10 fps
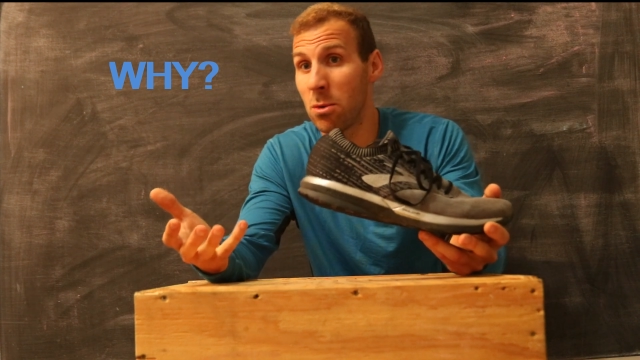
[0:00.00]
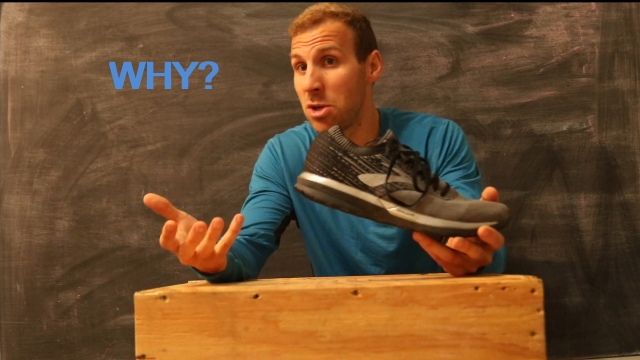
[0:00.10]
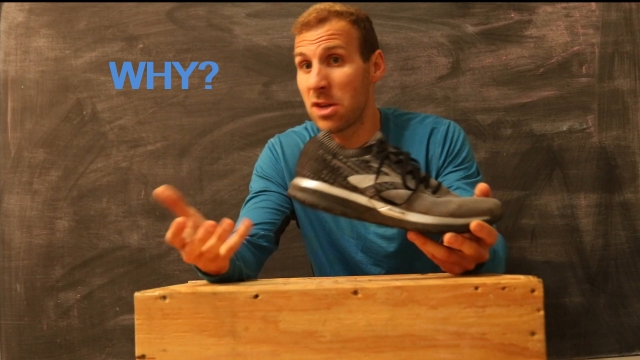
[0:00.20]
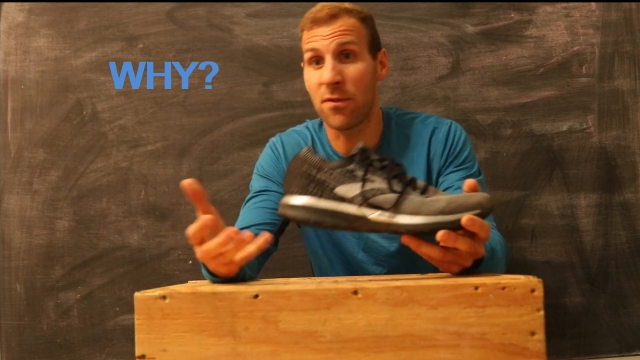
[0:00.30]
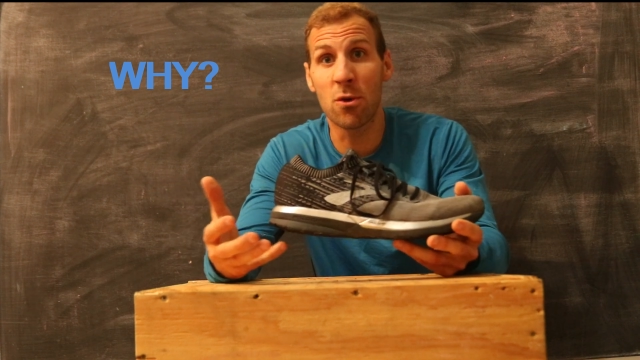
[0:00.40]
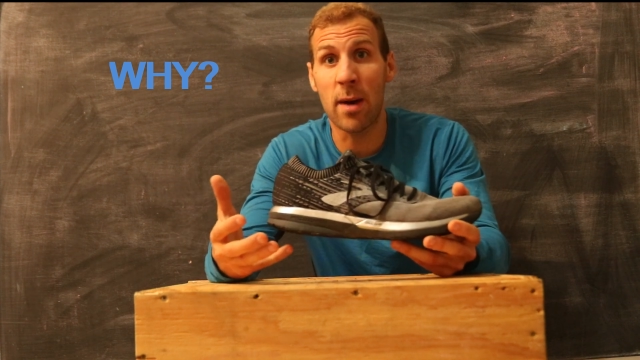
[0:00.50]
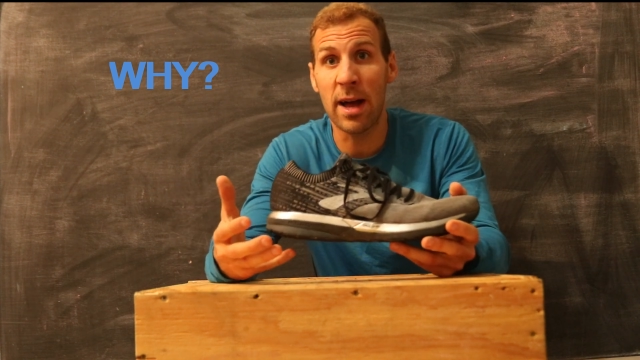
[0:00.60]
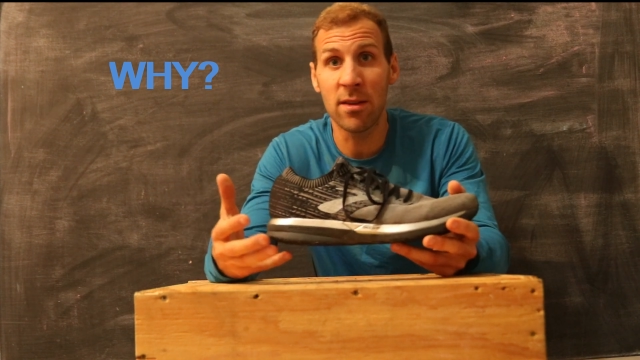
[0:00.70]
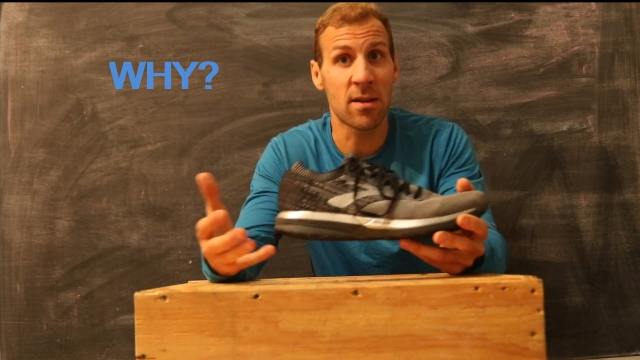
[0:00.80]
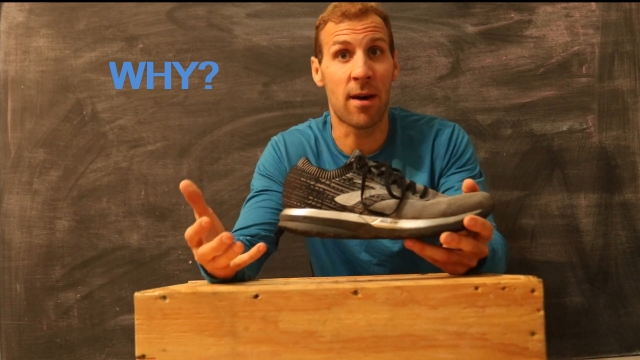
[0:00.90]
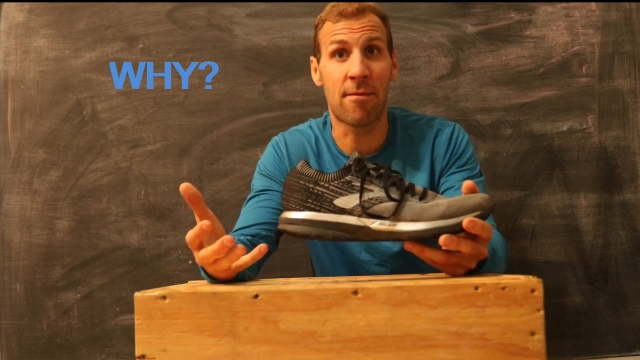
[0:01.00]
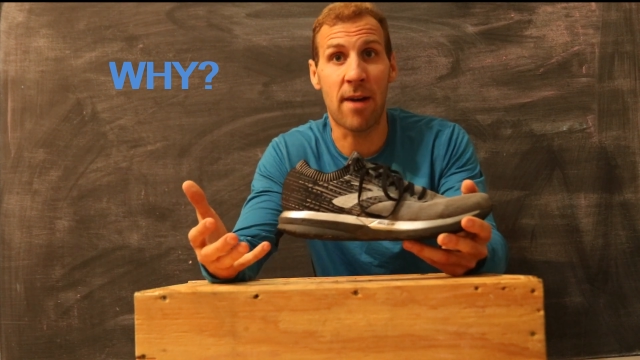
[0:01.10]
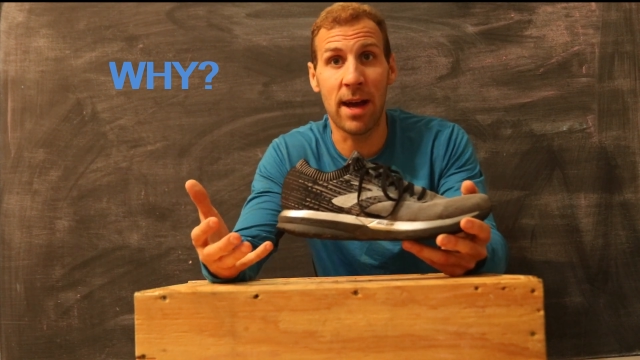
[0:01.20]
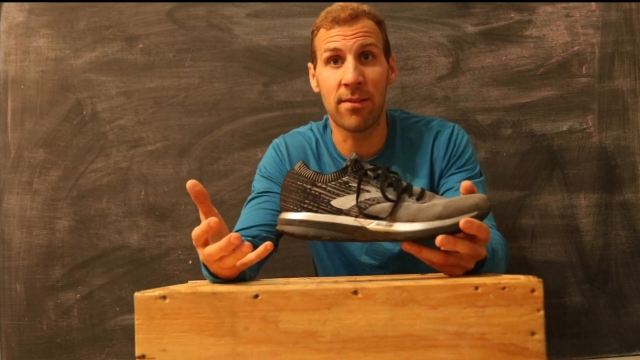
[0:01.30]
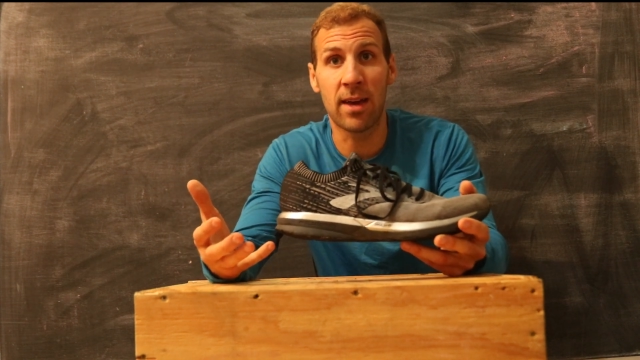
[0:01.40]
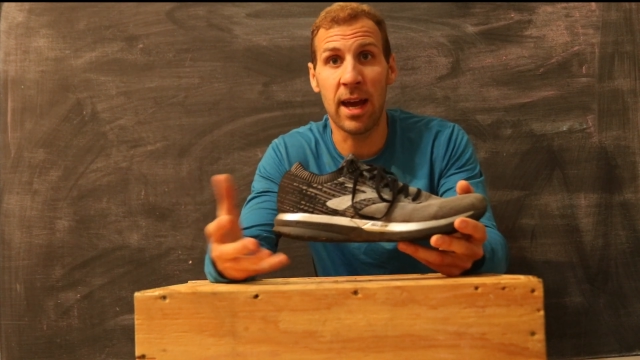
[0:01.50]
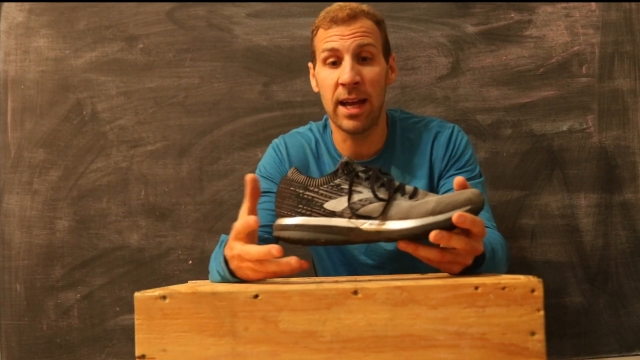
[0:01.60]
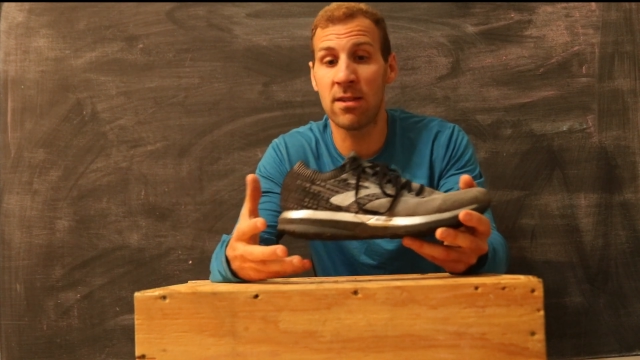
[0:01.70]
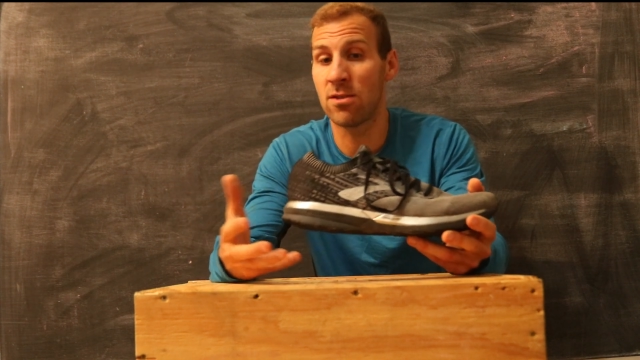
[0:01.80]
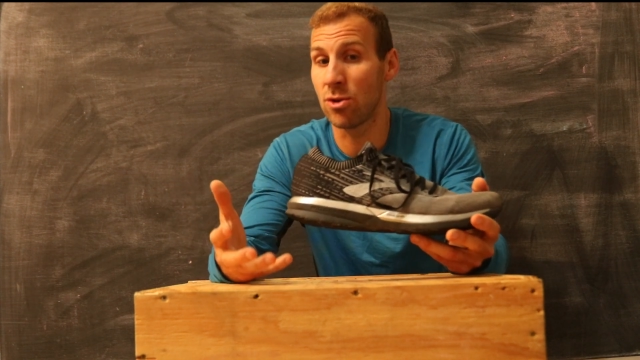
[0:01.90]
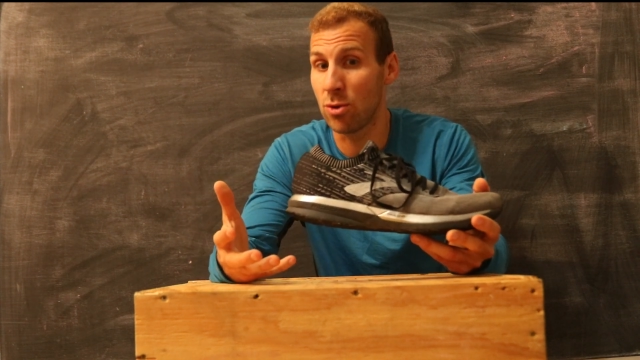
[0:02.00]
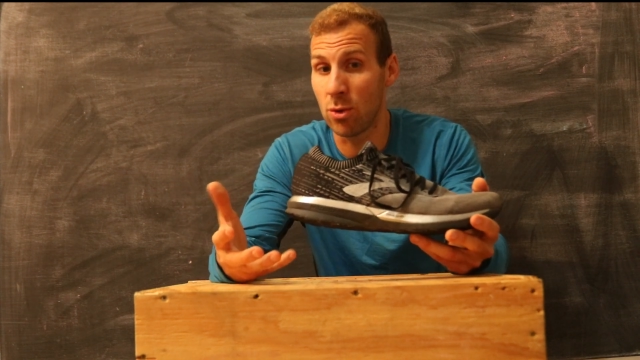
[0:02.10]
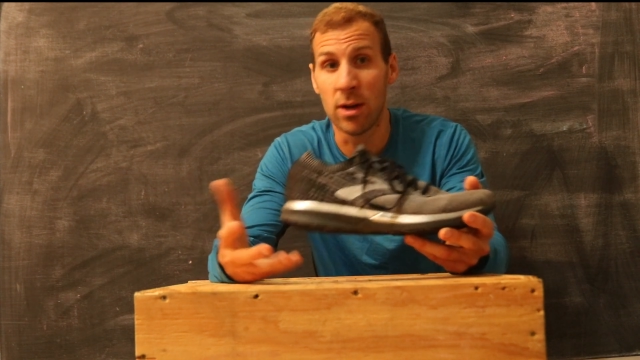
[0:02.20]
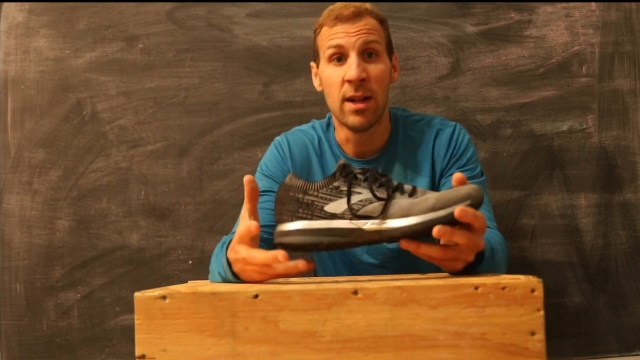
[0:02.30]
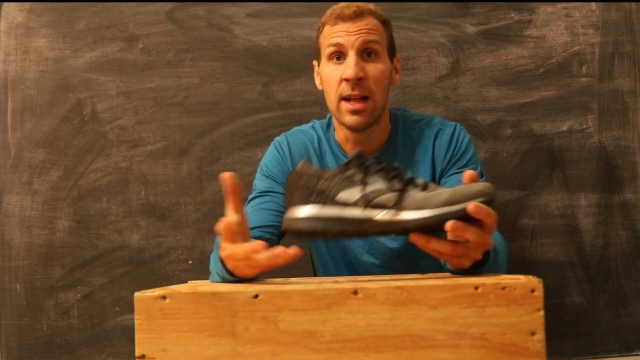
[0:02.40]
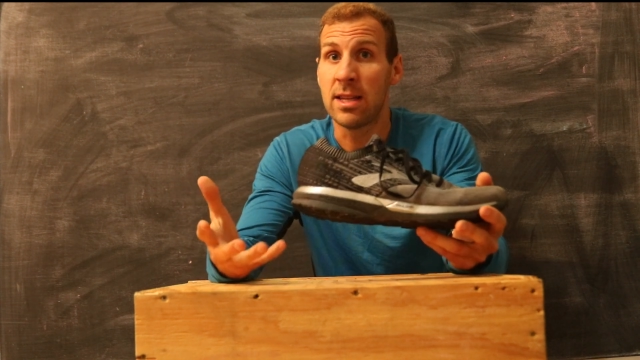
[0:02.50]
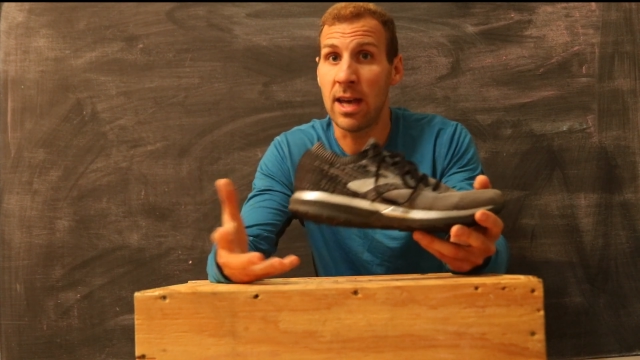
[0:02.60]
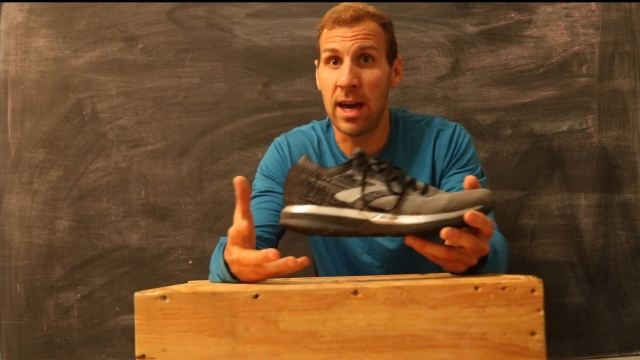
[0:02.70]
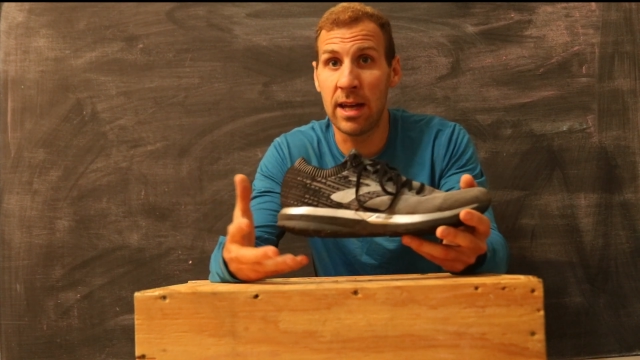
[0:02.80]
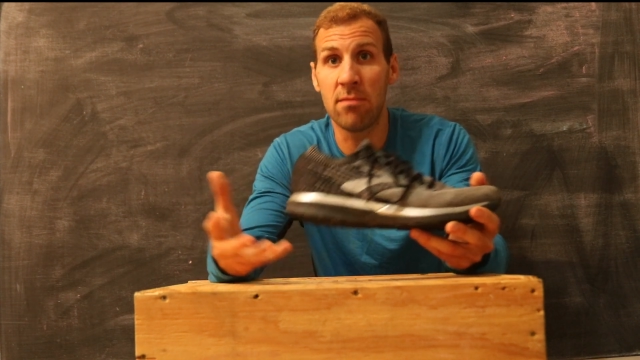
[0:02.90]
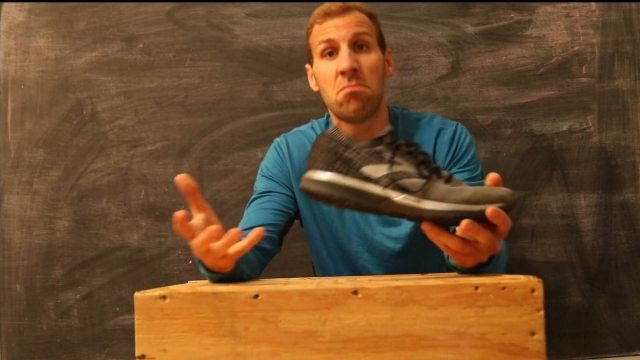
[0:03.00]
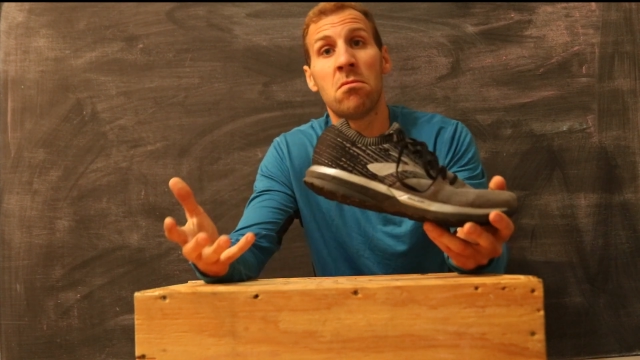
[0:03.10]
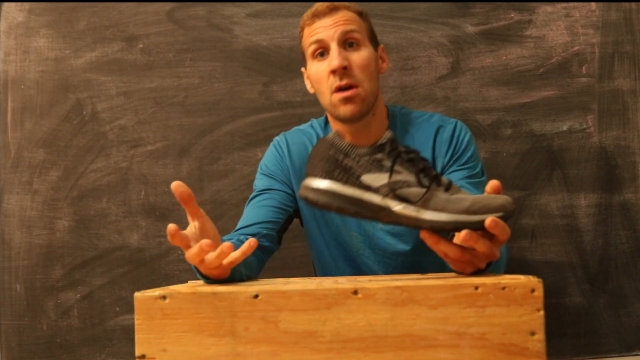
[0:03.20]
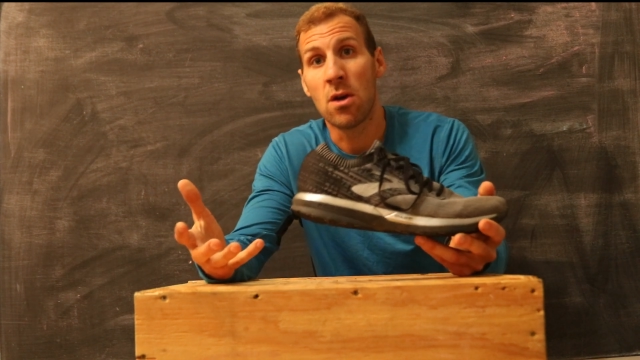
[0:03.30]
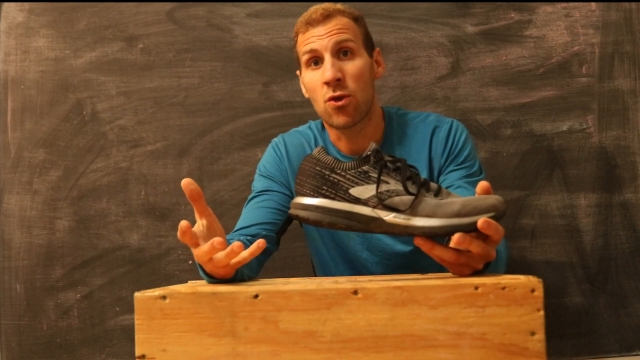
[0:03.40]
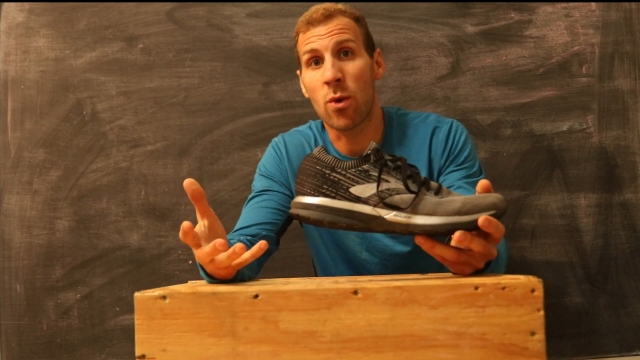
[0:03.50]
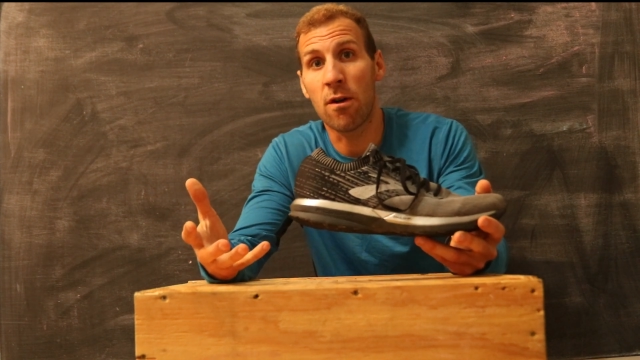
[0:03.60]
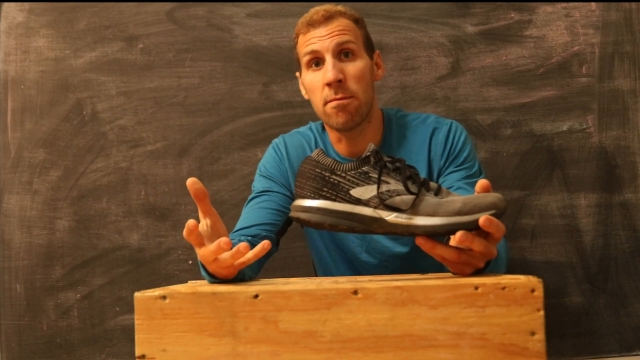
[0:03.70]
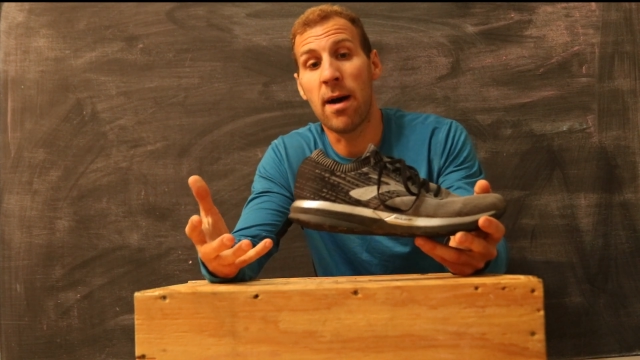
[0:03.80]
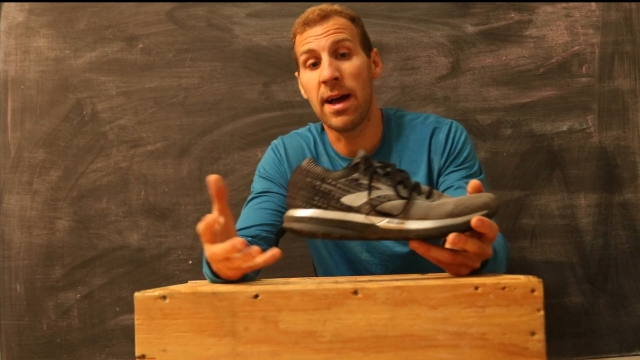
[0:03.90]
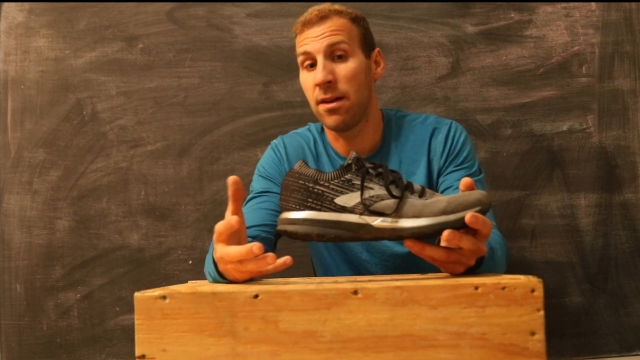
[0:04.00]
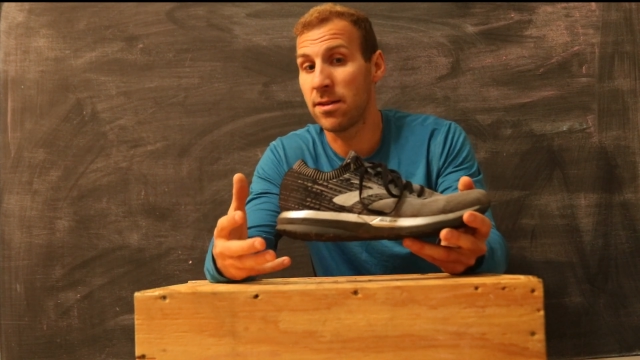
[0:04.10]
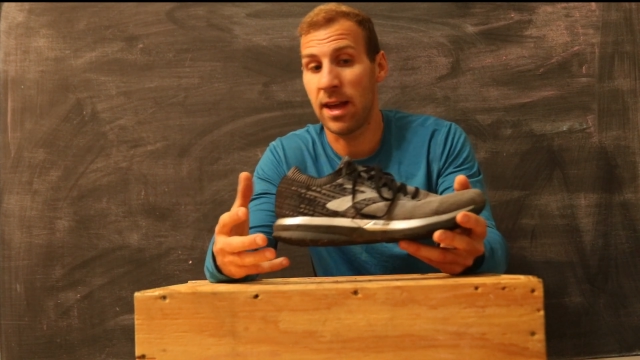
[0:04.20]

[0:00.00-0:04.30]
just a few miles, a 5K, to 10, 12 miles.